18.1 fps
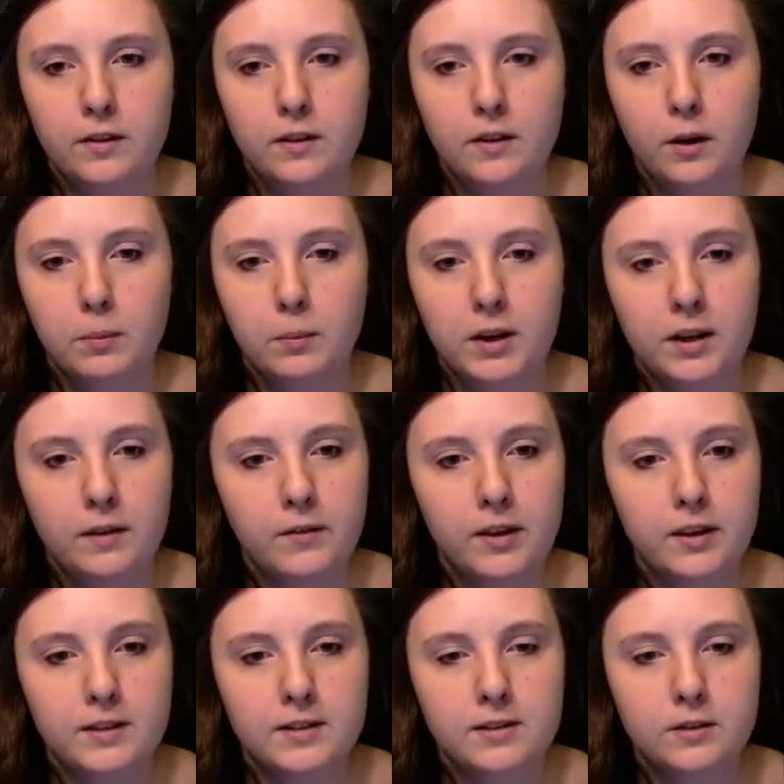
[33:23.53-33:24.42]

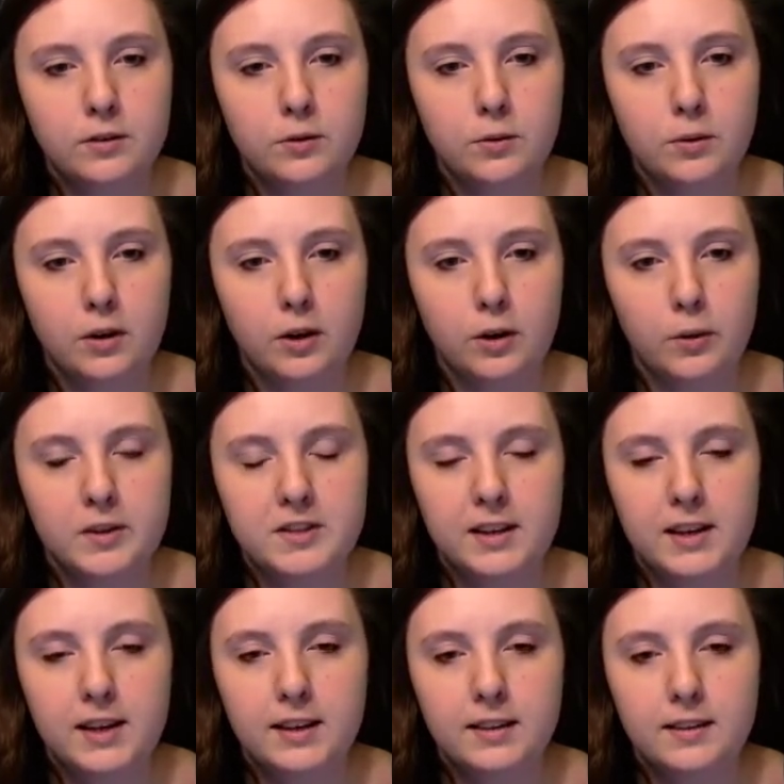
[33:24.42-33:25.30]
Oblivious to Chloe's
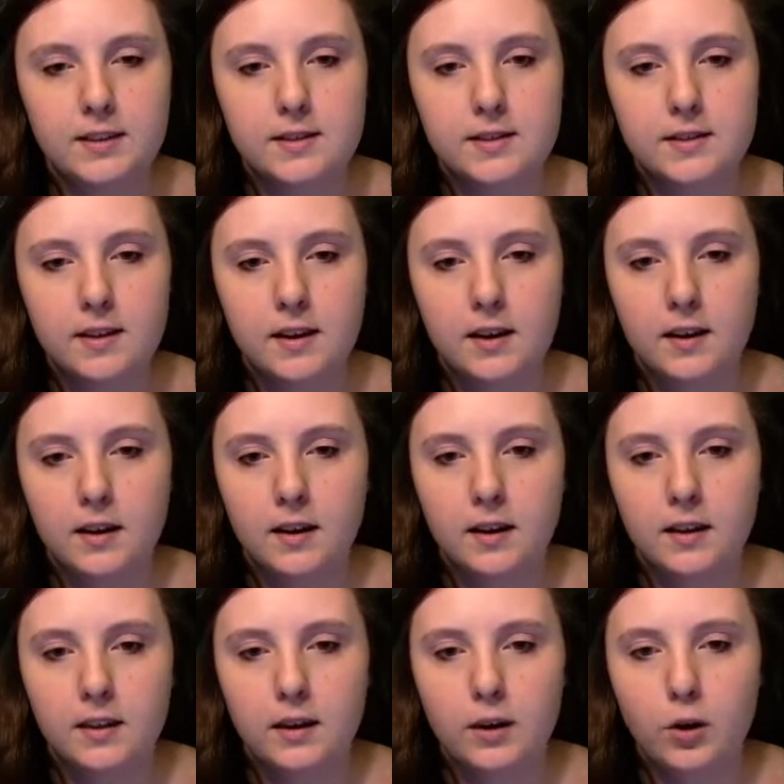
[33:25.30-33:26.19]
hints,
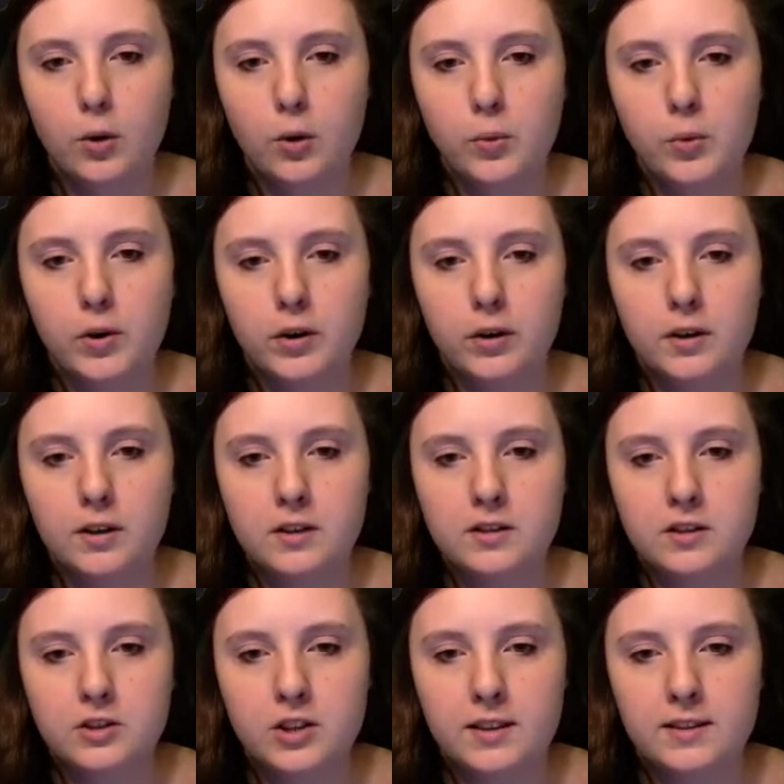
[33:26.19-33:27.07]
the co-worker
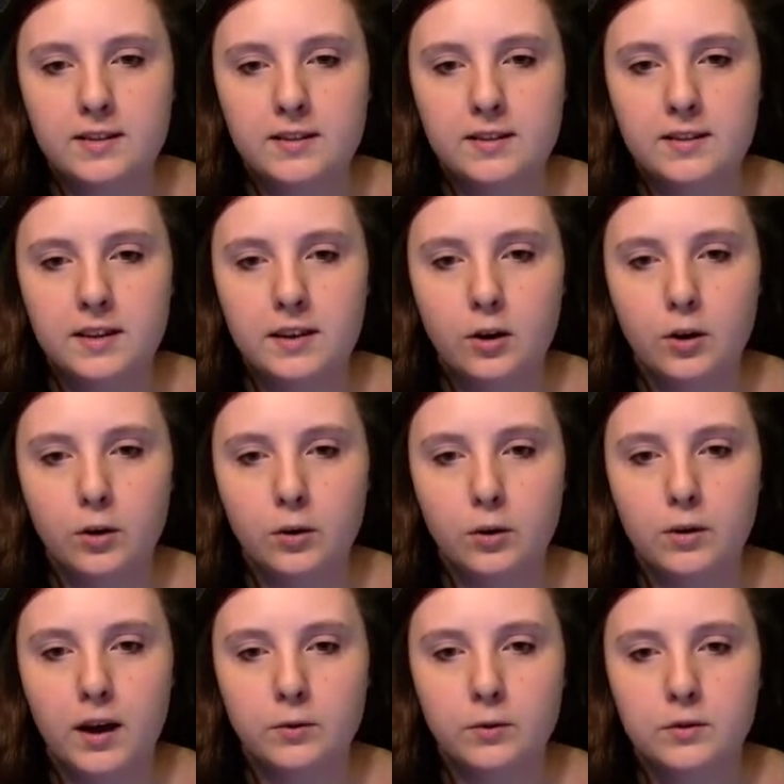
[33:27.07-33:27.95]
suggests they go
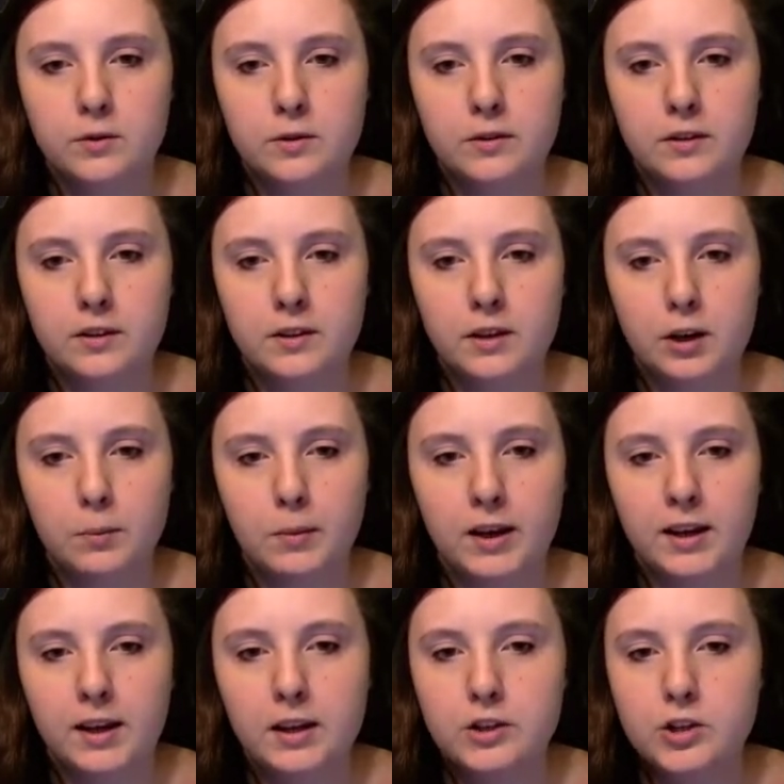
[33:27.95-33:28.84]
down to the nearby
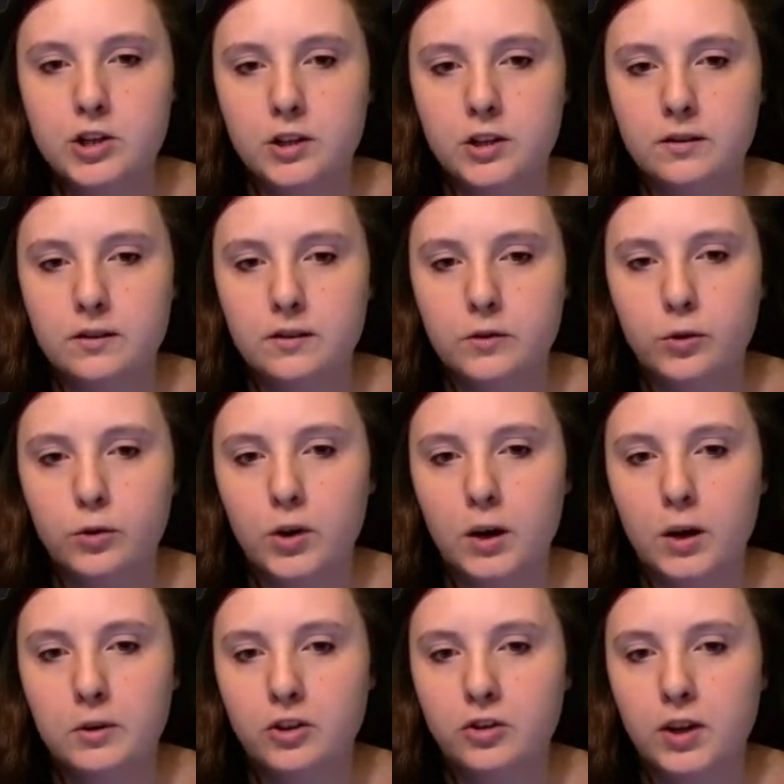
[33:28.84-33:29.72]
kitchen to
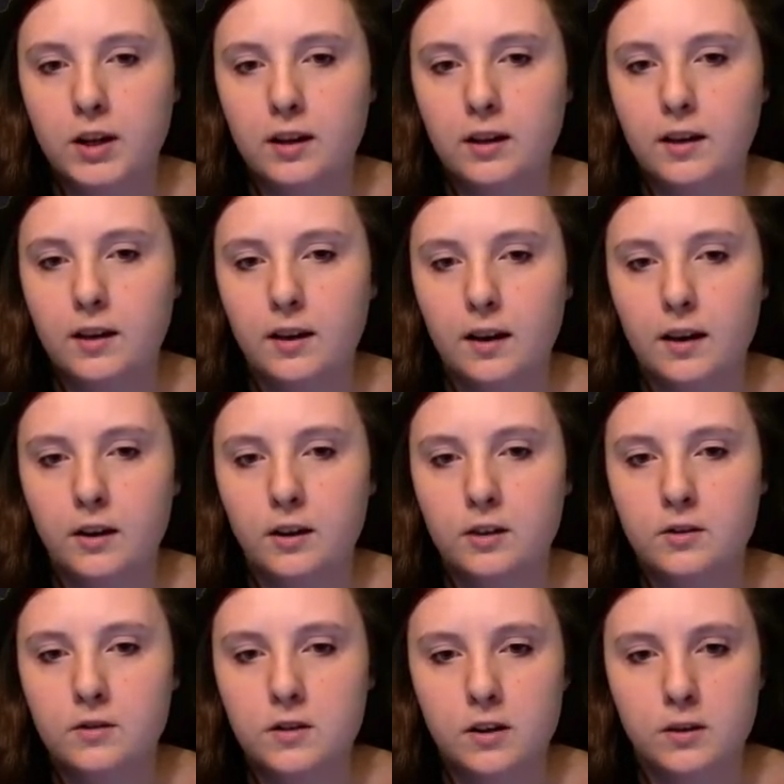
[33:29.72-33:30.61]
grab a drink and
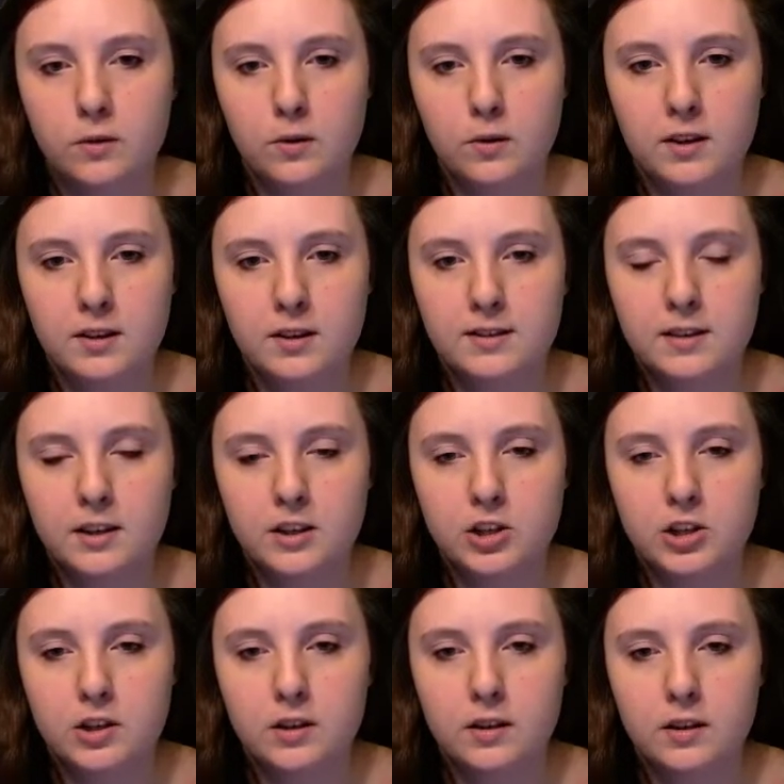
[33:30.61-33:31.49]
continue the
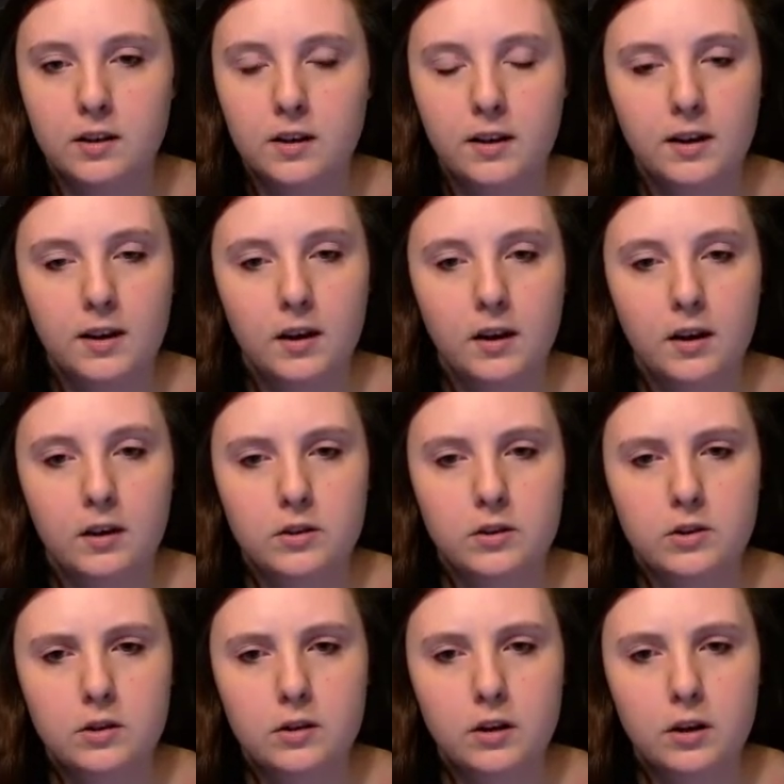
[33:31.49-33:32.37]
discussion.
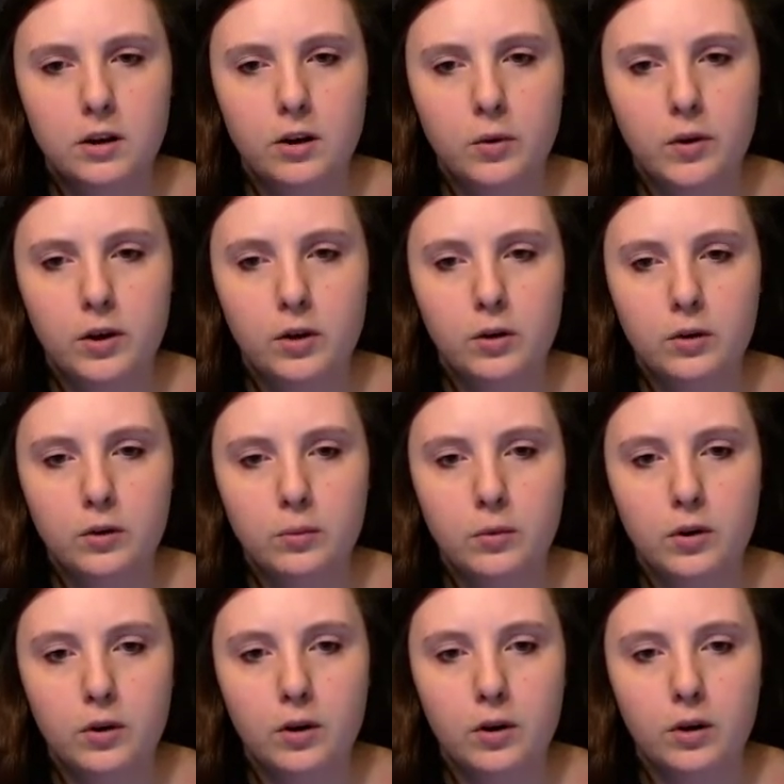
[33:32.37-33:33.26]
Should Chloe
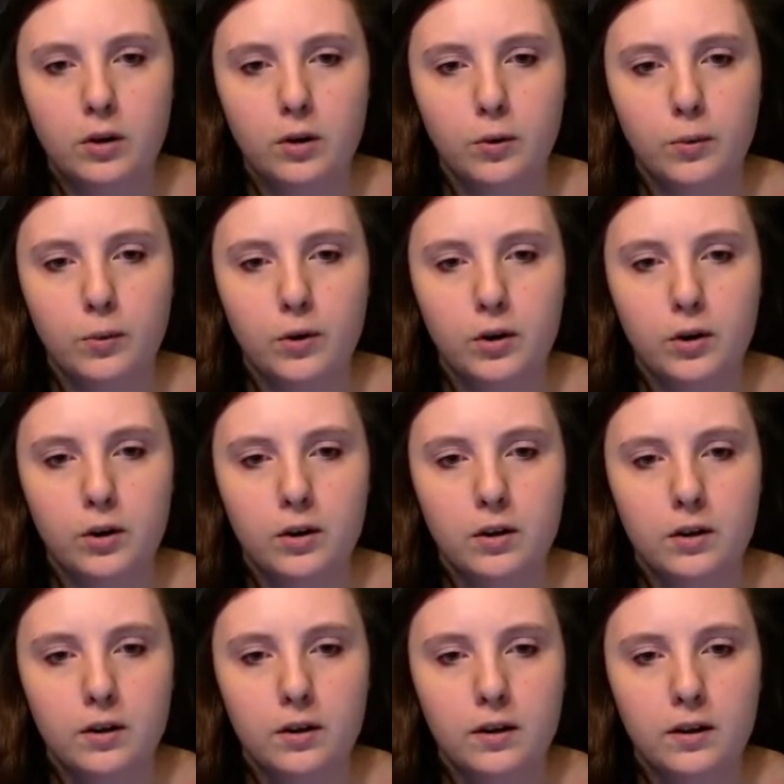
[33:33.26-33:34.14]
humor her
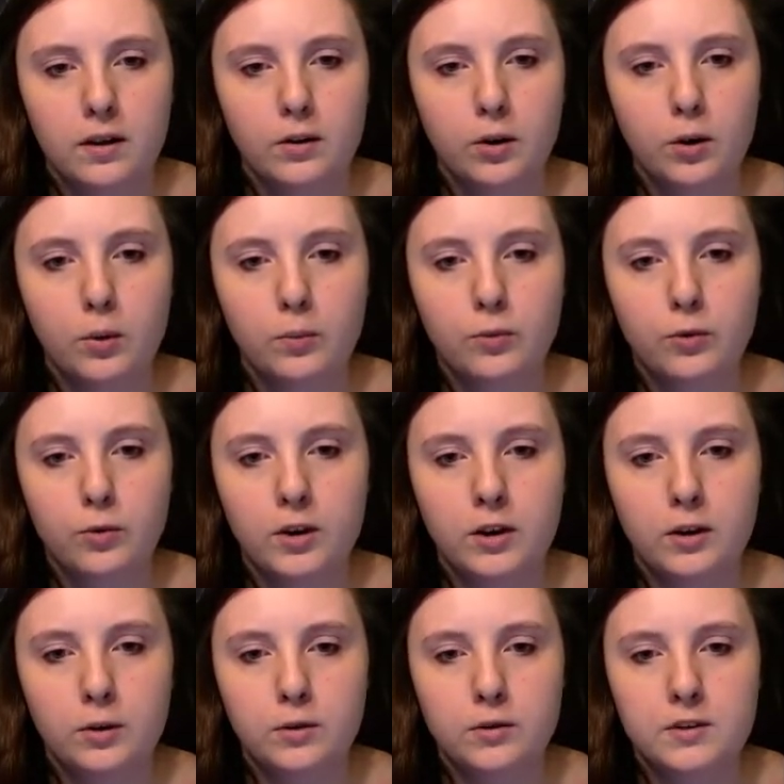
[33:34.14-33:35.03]
co-worker and hopefully
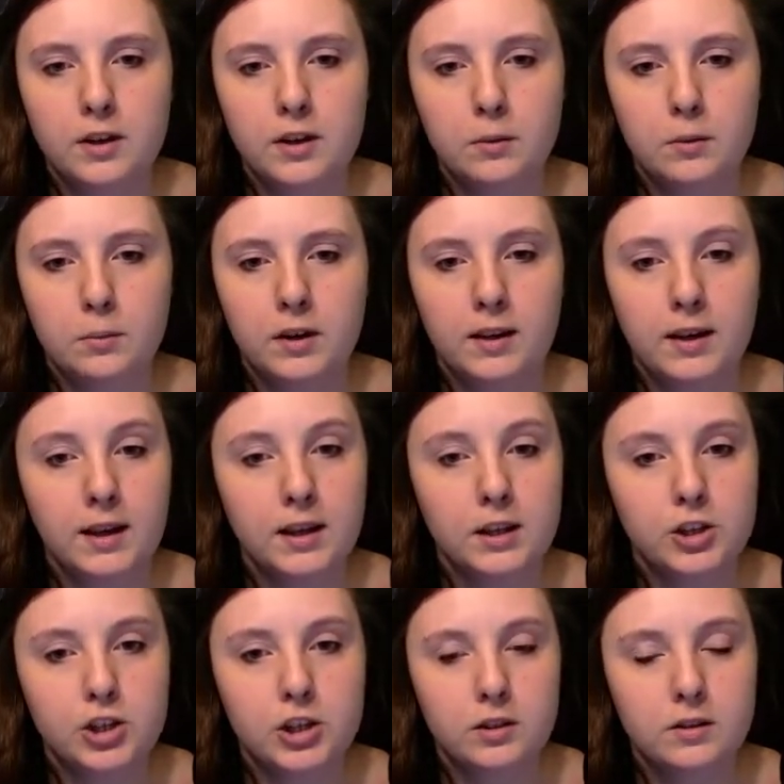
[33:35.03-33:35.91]
lose him in the
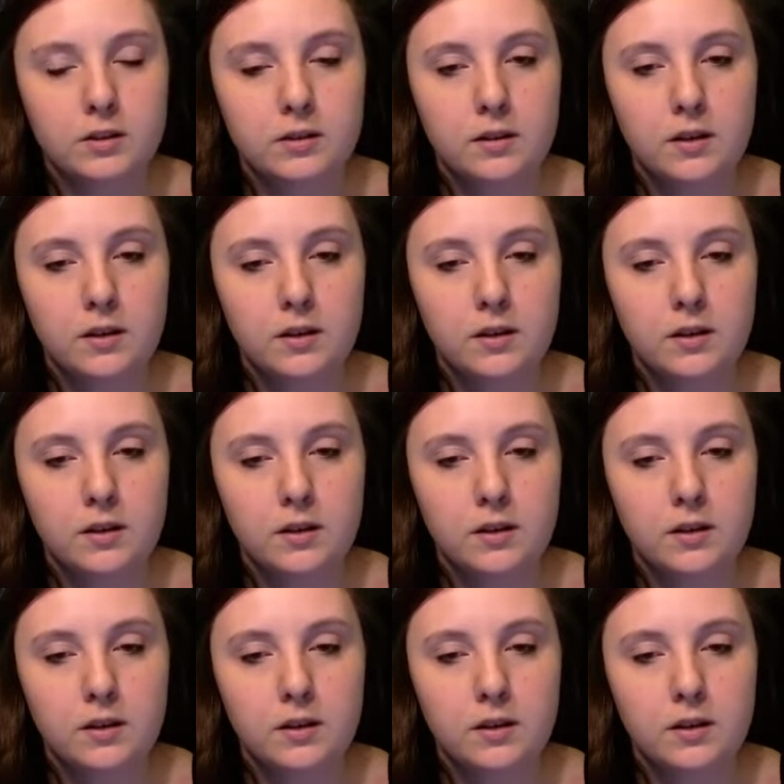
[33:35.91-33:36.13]
kitchen,